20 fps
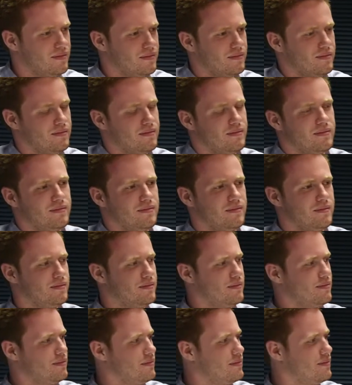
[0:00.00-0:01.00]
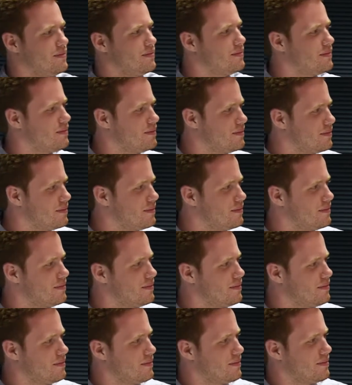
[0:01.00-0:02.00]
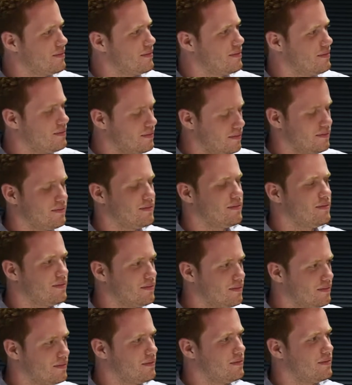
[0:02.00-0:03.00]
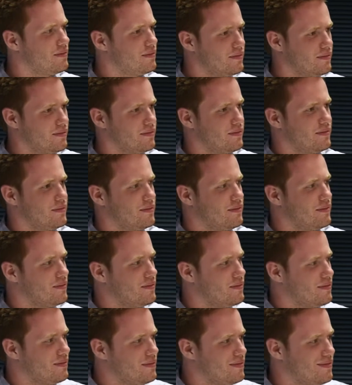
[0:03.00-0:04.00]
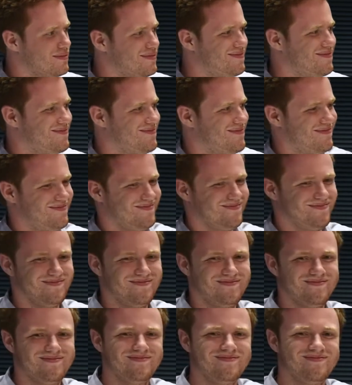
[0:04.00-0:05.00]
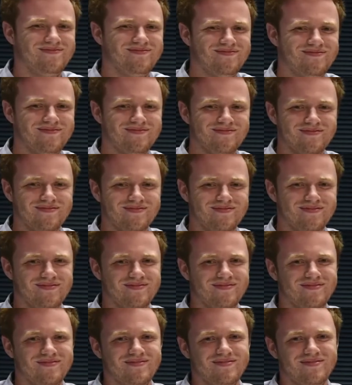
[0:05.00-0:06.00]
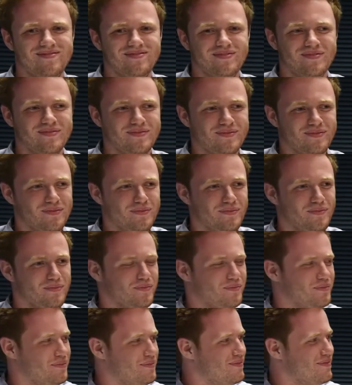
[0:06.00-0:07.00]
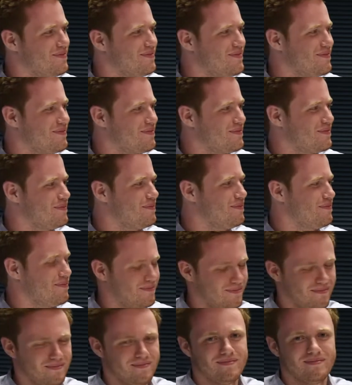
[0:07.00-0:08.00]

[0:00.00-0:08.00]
(not speaking)